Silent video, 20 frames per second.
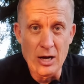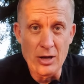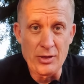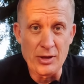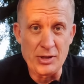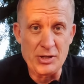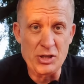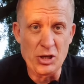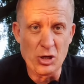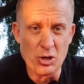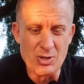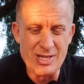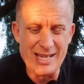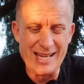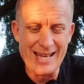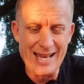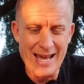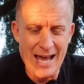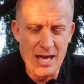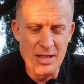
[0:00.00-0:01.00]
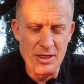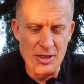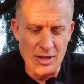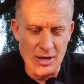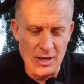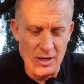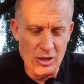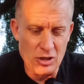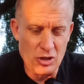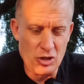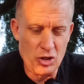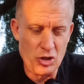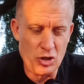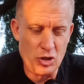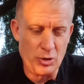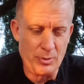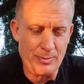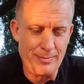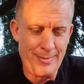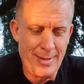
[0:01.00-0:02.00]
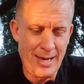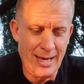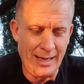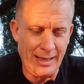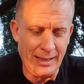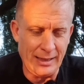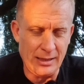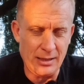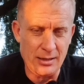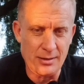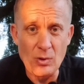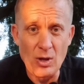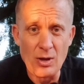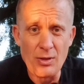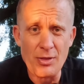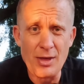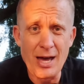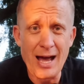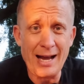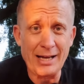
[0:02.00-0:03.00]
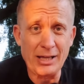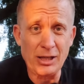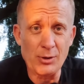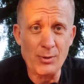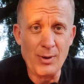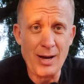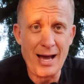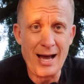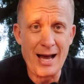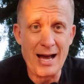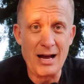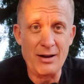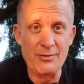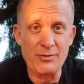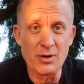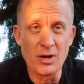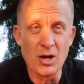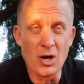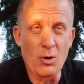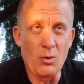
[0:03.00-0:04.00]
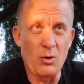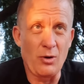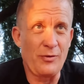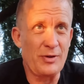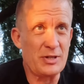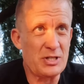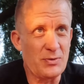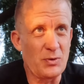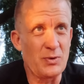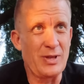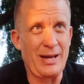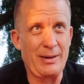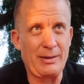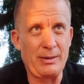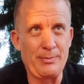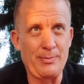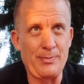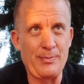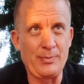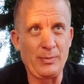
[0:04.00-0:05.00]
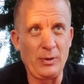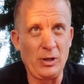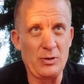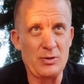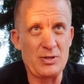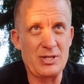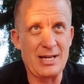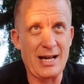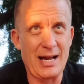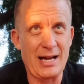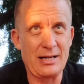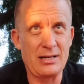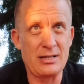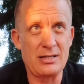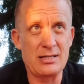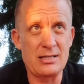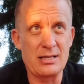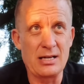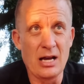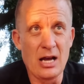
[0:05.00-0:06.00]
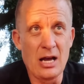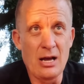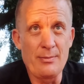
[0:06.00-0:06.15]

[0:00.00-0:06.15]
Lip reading: The two together should mean that you have, well, first of all, they're new standards,